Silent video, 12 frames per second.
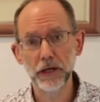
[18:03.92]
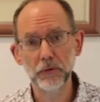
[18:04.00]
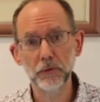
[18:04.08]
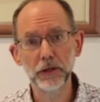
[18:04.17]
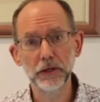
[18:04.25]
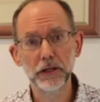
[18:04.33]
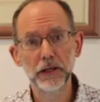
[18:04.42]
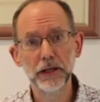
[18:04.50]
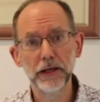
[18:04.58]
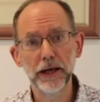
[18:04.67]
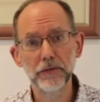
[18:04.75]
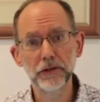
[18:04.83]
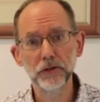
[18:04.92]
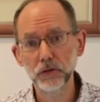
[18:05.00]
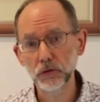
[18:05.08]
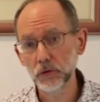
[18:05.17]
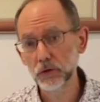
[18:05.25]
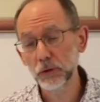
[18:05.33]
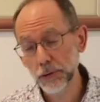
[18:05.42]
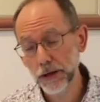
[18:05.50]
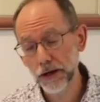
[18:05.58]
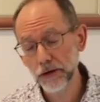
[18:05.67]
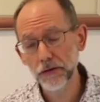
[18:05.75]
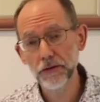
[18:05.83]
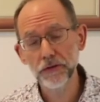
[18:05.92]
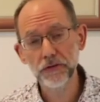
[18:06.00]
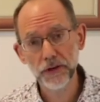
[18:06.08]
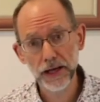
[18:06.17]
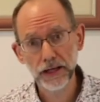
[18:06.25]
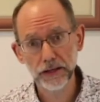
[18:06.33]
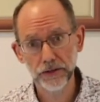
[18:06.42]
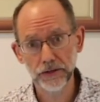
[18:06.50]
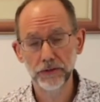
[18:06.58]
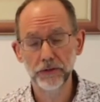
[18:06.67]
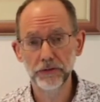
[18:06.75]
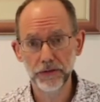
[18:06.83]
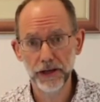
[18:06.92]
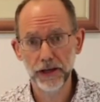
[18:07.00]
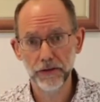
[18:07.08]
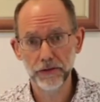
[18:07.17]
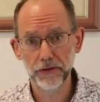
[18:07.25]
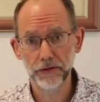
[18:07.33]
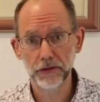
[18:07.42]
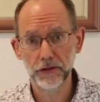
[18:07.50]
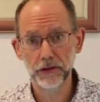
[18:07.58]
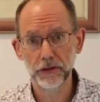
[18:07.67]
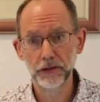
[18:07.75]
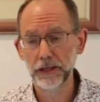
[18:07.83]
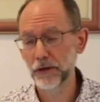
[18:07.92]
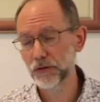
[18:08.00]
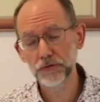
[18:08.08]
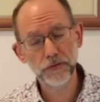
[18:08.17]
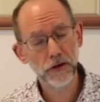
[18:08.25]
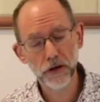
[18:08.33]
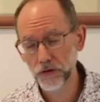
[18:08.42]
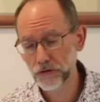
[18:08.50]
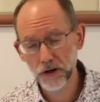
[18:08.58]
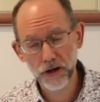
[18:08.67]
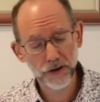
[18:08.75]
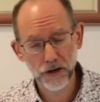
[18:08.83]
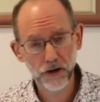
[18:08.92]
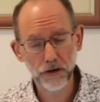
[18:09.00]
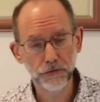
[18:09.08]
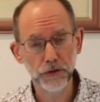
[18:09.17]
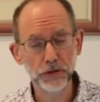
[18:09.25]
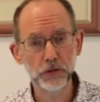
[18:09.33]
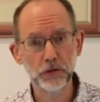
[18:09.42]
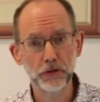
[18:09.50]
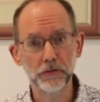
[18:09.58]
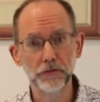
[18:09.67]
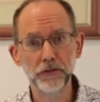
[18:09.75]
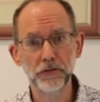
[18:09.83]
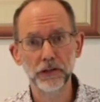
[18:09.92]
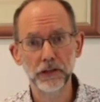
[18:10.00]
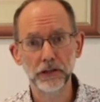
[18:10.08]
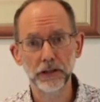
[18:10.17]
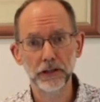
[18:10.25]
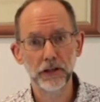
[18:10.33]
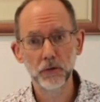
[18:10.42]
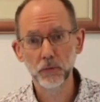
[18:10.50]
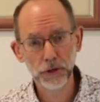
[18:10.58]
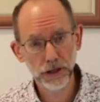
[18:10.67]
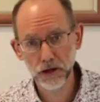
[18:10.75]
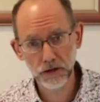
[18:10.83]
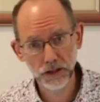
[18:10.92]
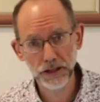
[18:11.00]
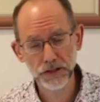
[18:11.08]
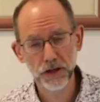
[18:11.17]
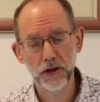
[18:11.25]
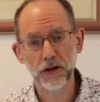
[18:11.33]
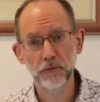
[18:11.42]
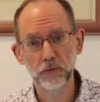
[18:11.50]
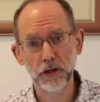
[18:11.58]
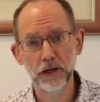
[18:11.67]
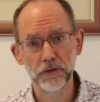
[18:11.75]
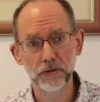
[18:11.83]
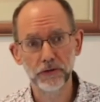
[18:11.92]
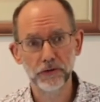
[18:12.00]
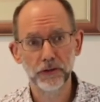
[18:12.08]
we have it talk about the second death. Now, as far as I know, if we're talking physically, we only die once.